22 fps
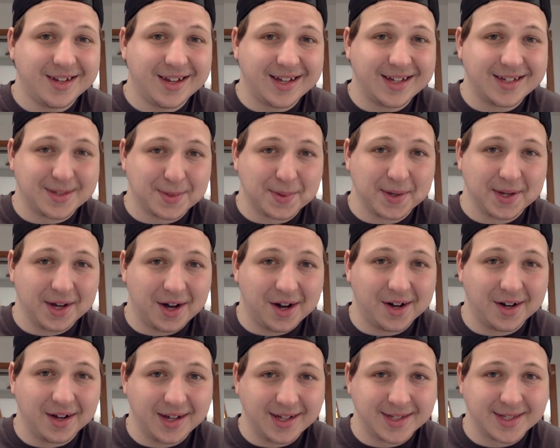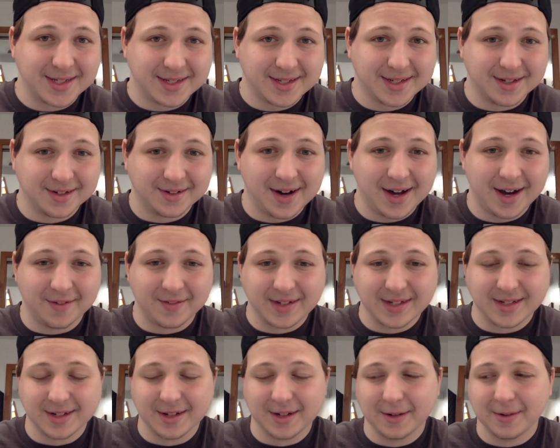as a lot of
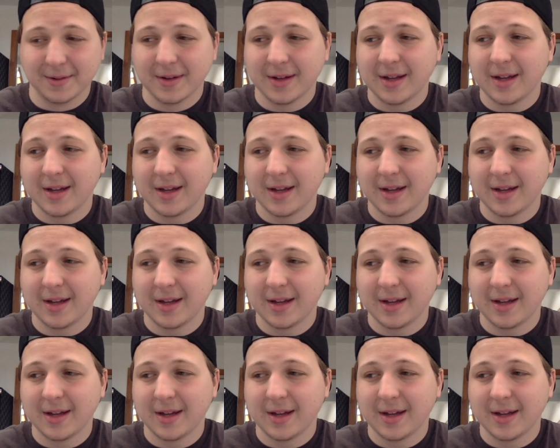us know,